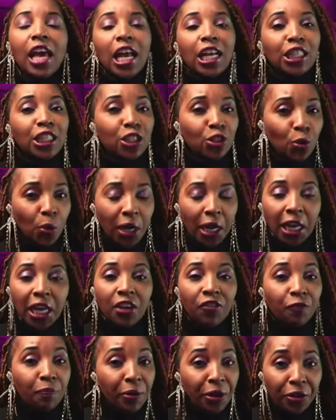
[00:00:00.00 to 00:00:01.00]
She's going to
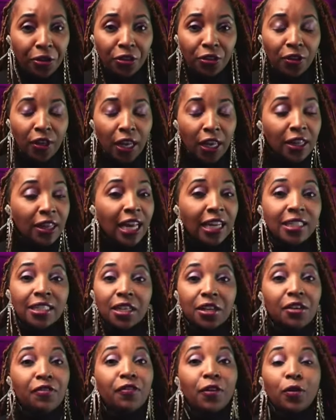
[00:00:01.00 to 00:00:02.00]
give birth in that
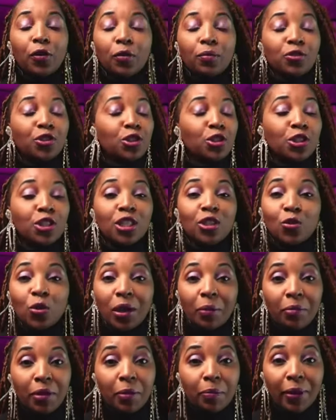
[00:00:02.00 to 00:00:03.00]
delivery room. She's just going
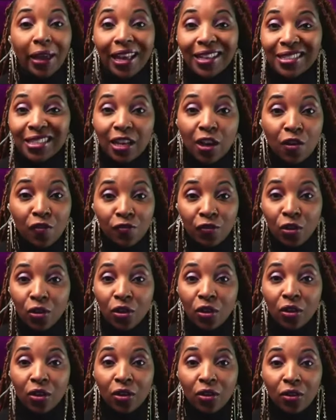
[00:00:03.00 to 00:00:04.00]
to be by herself.
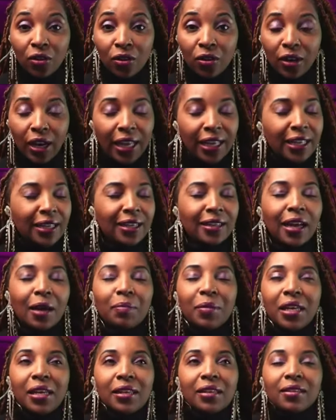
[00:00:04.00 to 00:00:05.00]
Like, I
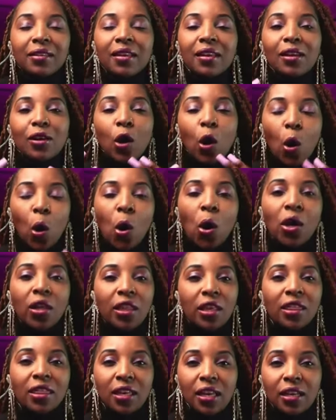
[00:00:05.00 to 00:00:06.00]
mean, all
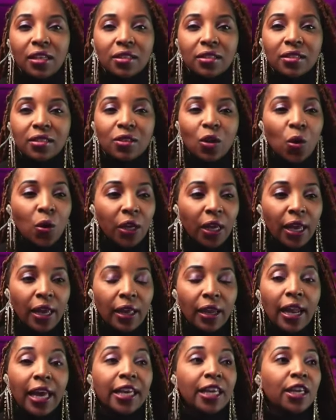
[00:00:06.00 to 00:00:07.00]
the things, okay?
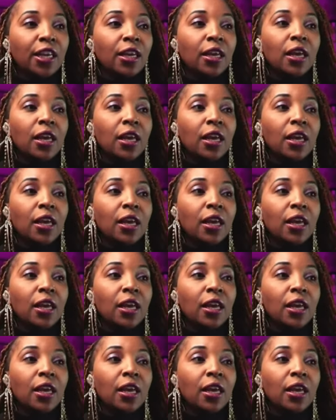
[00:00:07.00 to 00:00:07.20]
Like,